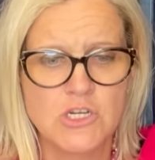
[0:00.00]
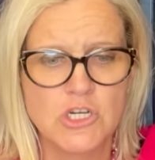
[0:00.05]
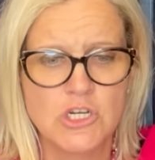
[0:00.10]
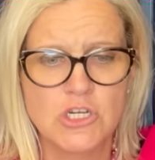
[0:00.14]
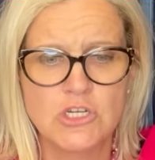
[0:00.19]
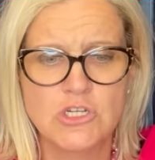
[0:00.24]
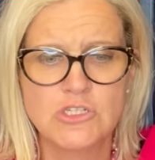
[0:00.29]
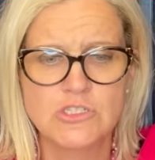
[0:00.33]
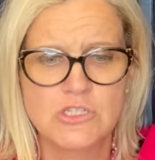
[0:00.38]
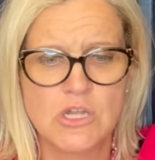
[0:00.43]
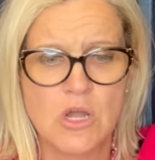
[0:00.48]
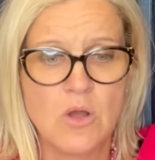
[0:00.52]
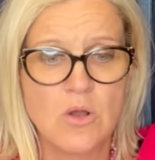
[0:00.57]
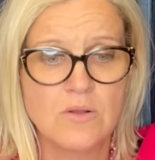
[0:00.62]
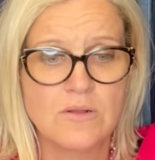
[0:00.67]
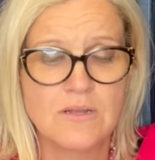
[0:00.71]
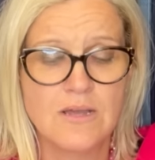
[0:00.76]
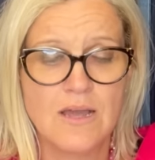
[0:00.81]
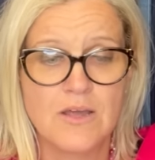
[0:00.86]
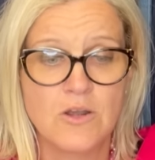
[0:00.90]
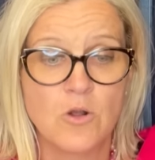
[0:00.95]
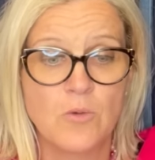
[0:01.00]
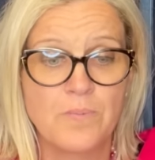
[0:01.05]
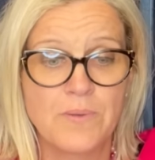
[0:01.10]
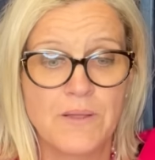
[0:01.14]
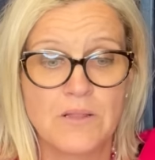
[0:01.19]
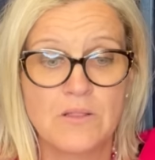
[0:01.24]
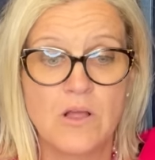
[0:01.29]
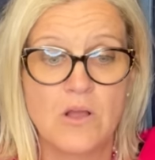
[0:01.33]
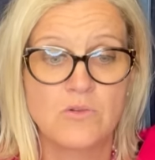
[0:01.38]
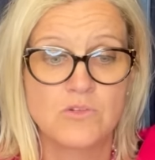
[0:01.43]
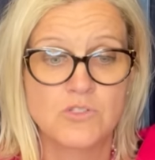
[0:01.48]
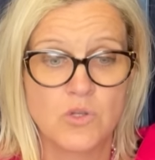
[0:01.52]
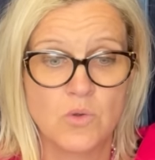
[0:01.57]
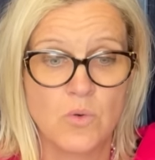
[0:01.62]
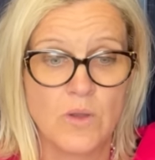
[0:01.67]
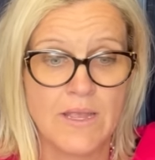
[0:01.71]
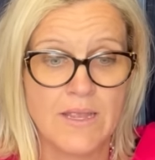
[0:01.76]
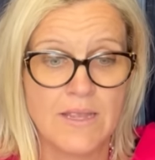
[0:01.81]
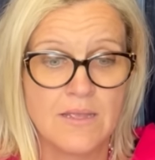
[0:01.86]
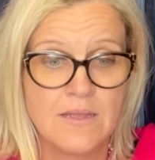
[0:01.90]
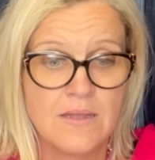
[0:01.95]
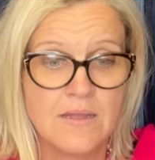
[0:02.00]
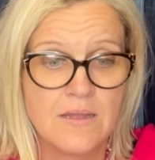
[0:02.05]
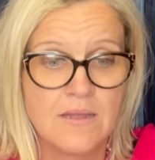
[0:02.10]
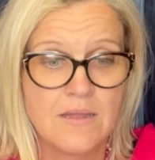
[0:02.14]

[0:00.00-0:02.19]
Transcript: GIR Dog Cuddle Pillow Toy.